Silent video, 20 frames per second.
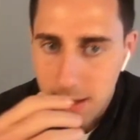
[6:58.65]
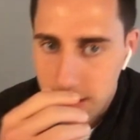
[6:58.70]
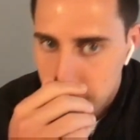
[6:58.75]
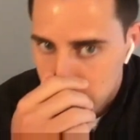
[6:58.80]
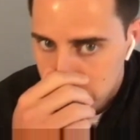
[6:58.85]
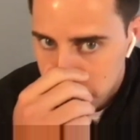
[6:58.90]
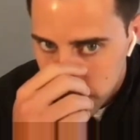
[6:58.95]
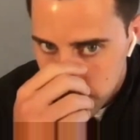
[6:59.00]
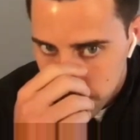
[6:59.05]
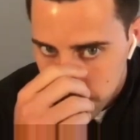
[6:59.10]
I
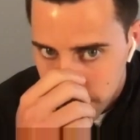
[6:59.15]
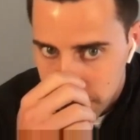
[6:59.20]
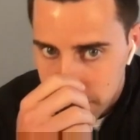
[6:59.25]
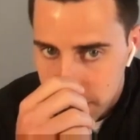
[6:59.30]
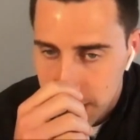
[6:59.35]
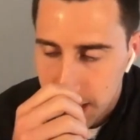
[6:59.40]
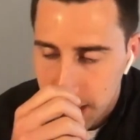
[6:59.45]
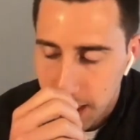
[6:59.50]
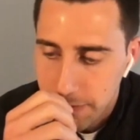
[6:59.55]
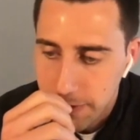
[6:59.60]
do a bunch of other
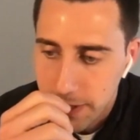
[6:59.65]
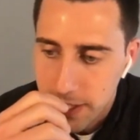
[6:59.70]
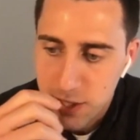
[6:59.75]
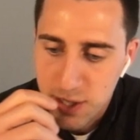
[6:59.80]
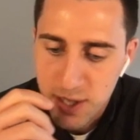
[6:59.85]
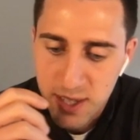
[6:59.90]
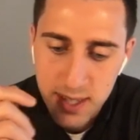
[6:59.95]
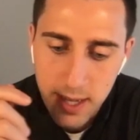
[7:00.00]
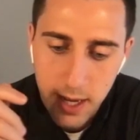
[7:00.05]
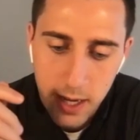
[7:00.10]
stuff and it's
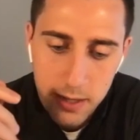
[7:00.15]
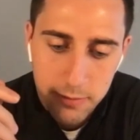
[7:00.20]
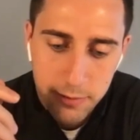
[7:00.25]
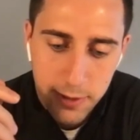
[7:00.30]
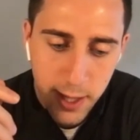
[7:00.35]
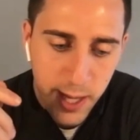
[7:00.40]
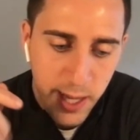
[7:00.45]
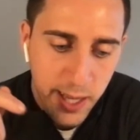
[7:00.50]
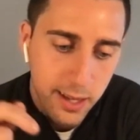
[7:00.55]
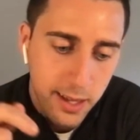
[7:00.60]
just kind of
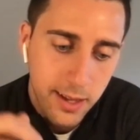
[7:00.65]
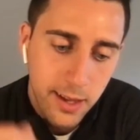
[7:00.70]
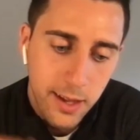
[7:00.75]
like